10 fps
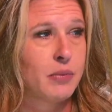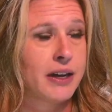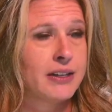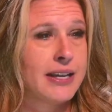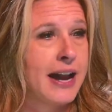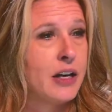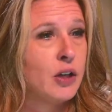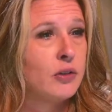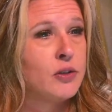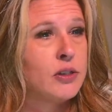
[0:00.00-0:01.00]
because how do
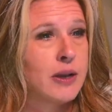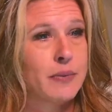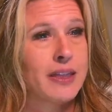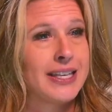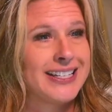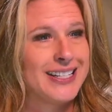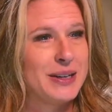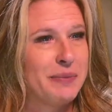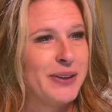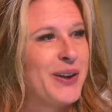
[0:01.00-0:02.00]
you lose something that
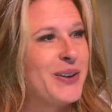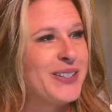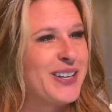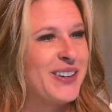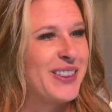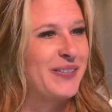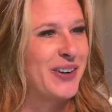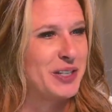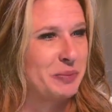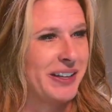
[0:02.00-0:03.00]
doesn't belong to you in the
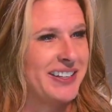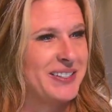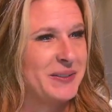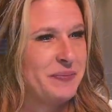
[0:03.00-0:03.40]
first place?